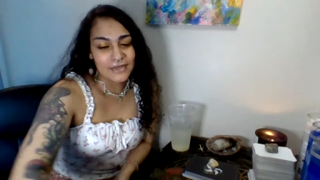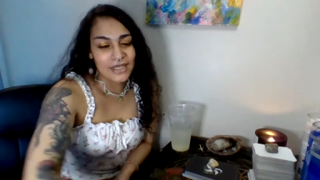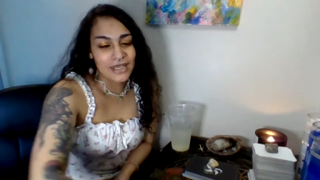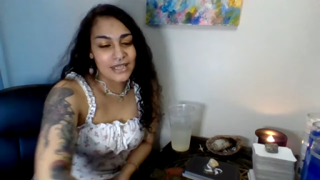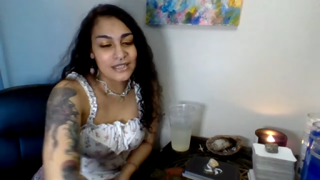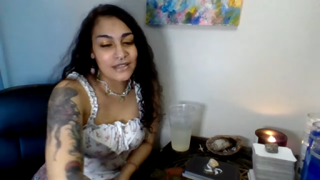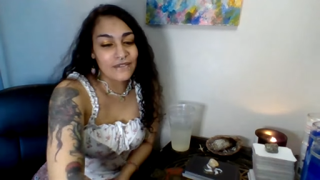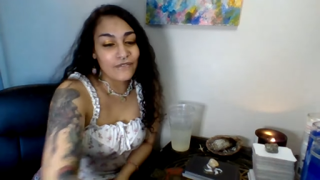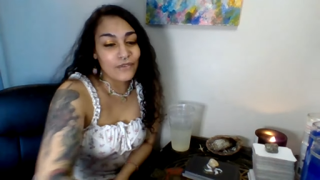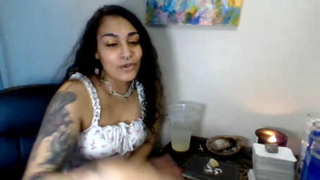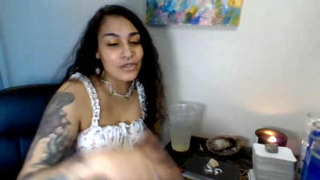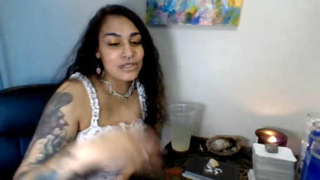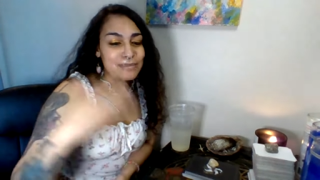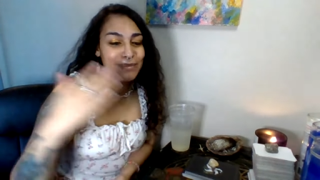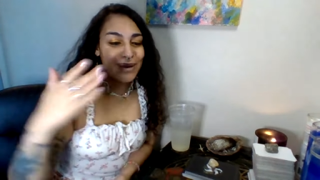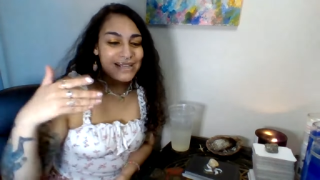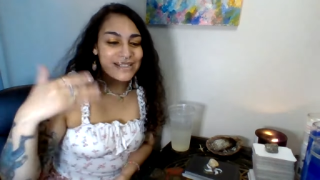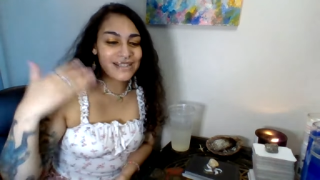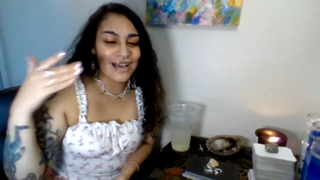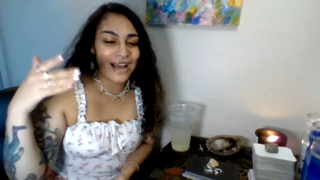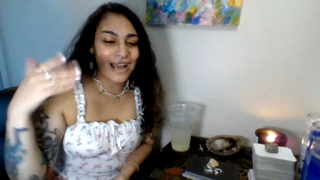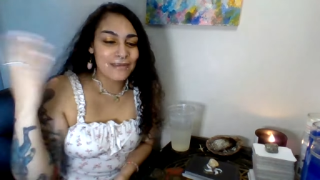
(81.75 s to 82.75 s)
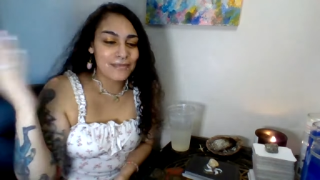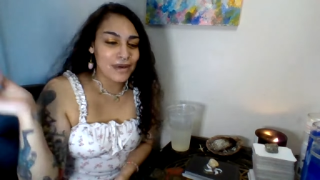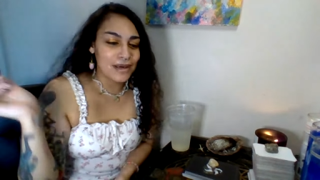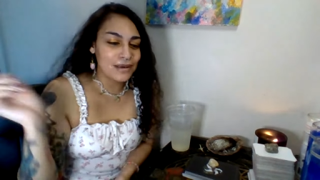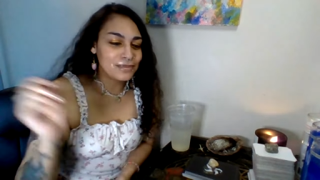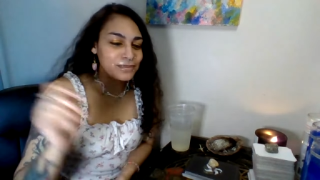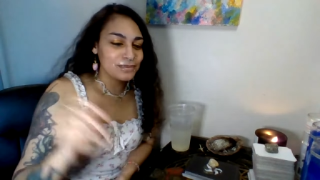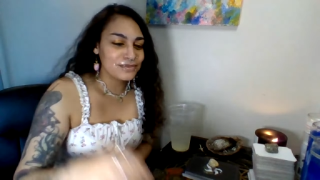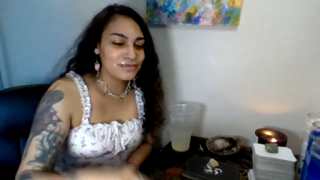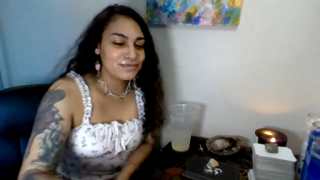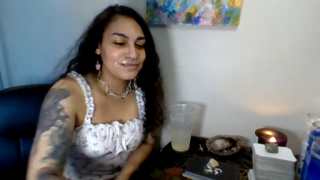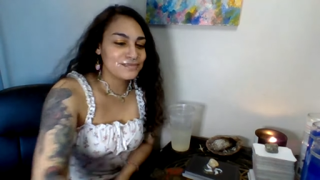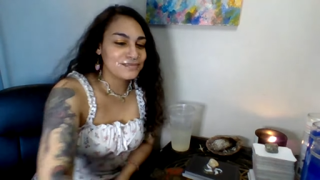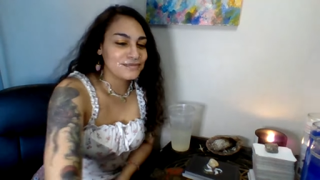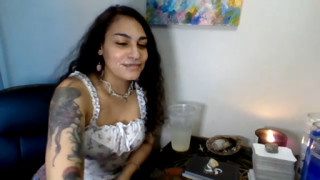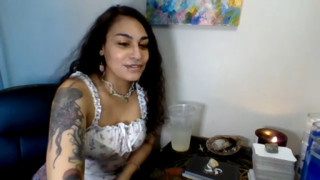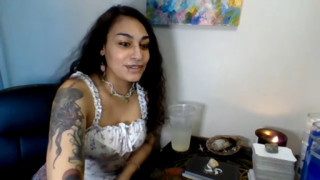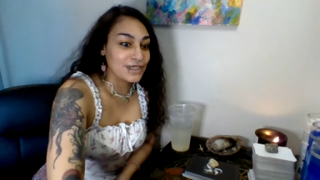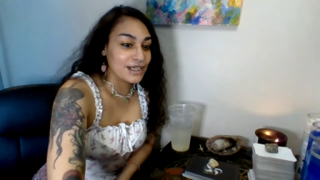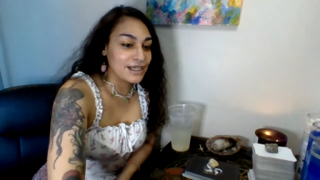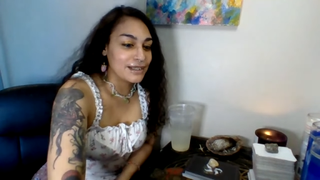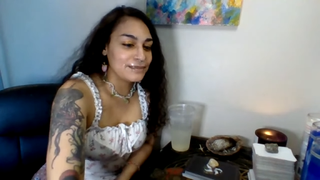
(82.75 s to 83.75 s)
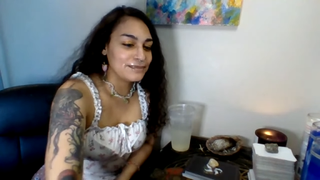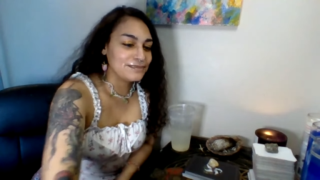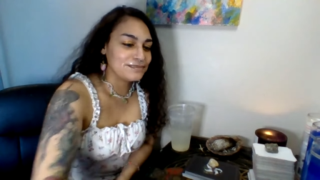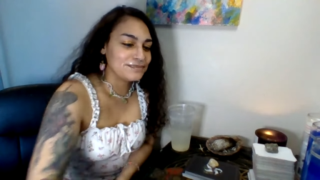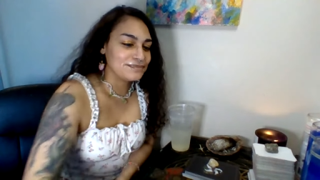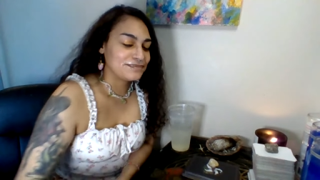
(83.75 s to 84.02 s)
'Cause it fills my time up. Right?